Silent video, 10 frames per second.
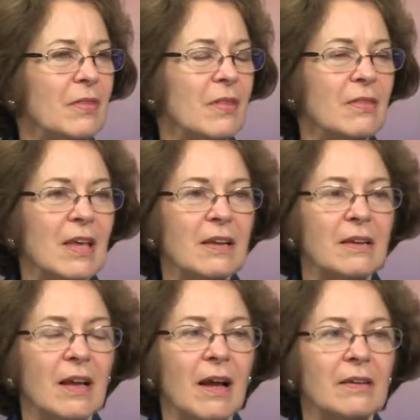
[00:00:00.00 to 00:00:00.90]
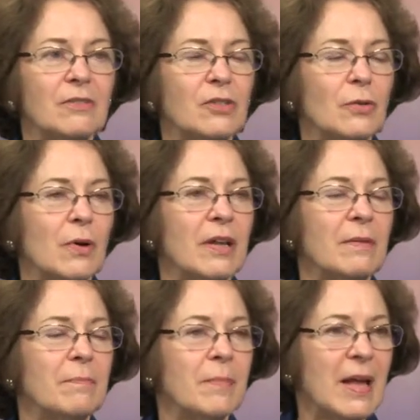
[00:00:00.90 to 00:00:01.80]
They do an
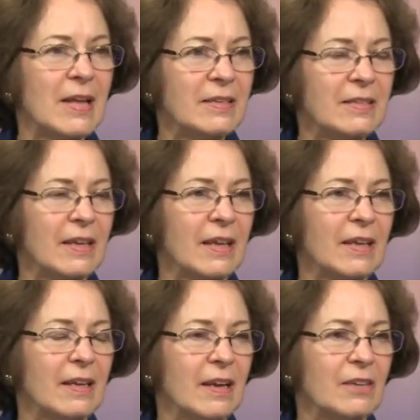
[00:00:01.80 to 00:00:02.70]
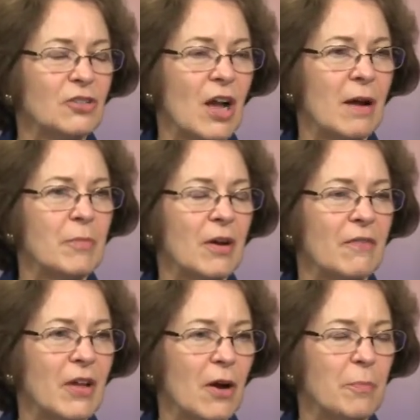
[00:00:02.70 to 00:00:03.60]
amazing job
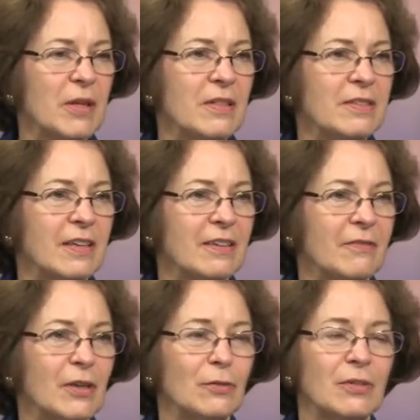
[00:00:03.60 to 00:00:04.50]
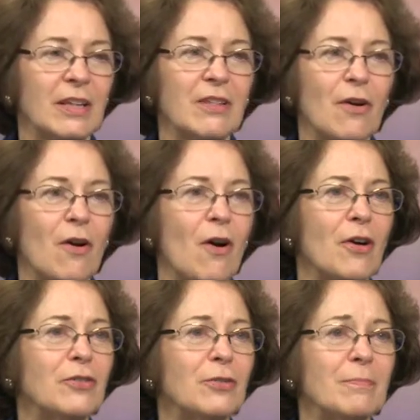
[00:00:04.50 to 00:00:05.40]
of helping these individuals, and there
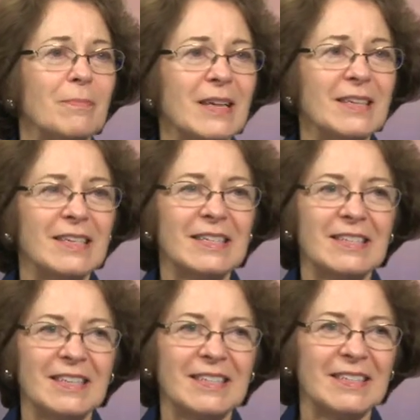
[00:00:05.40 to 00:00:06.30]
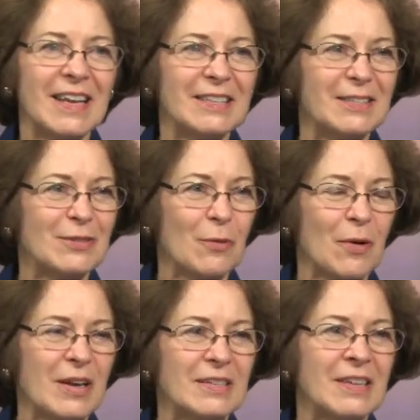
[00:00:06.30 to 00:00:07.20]
are tremendous success
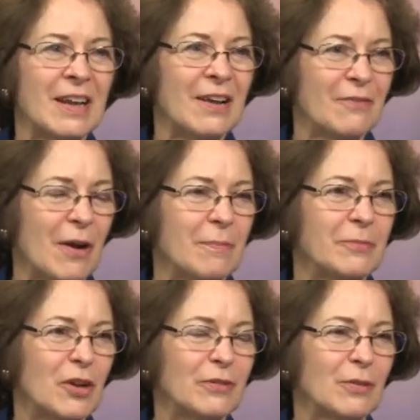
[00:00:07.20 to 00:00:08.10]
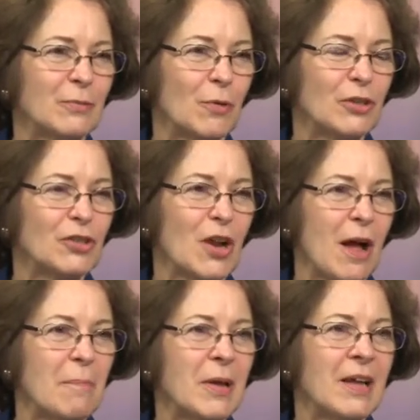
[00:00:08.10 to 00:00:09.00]
stories from Joseph's workshop.